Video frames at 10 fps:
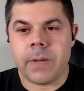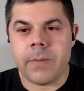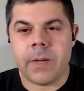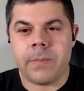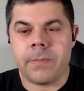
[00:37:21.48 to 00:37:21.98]

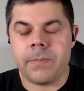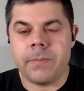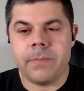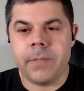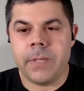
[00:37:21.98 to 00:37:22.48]
coming up,
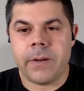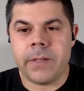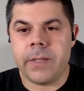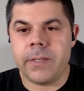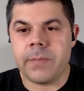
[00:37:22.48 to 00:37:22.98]

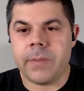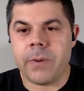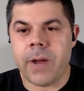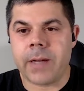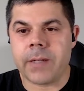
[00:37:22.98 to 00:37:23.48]
into my
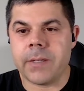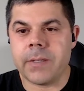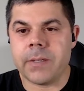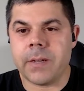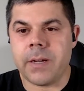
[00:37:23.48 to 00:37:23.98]
practice,